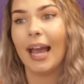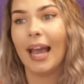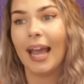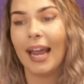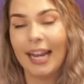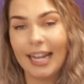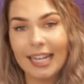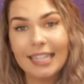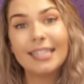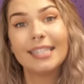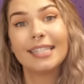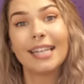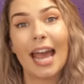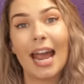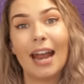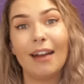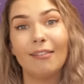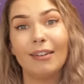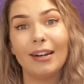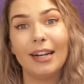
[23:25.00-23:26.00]
it is
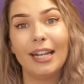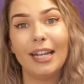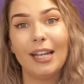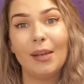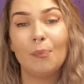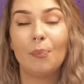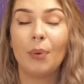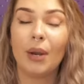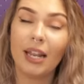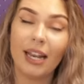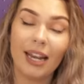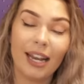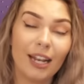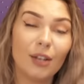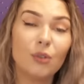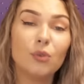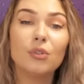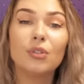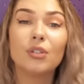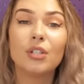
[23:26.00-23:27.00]
scary, but it is
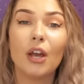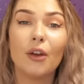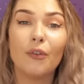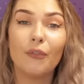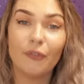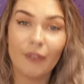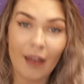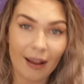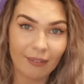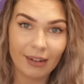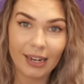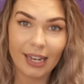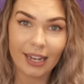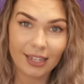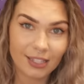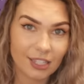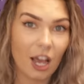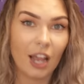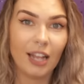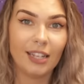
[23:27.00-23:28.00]
also very
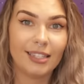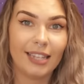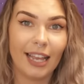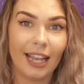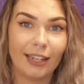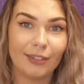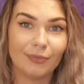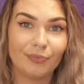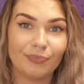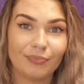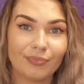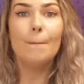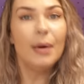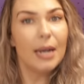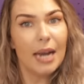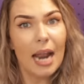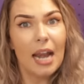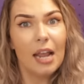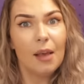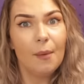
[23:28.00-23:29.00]
exciting. But
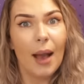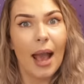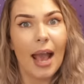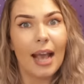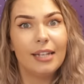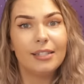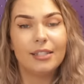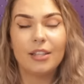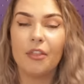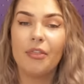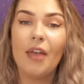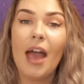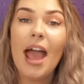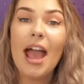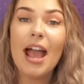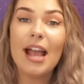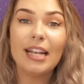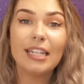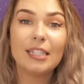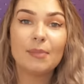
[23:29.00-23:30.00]
anyway, so
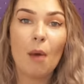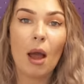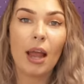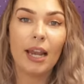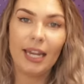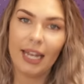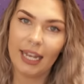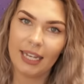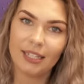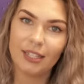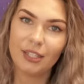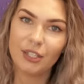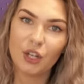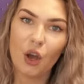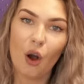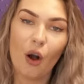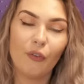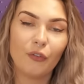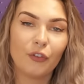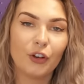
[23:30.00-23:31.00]
there is my list
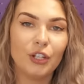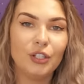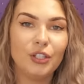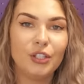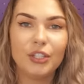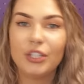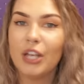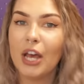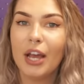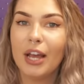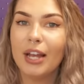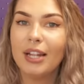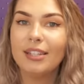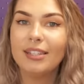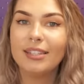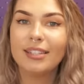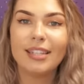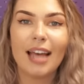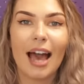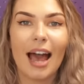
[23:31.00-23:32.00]
of
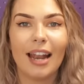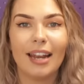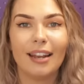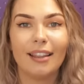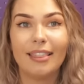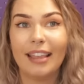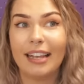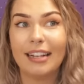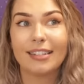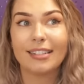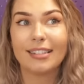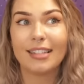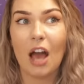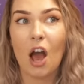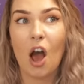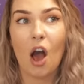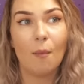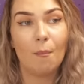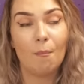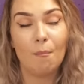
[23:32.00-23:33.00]
concerns and things
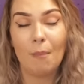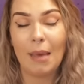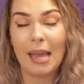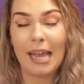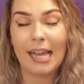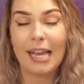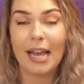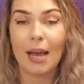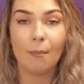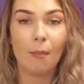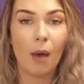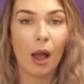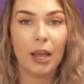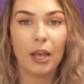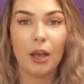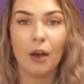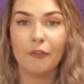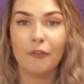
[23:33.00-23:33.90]
that me and my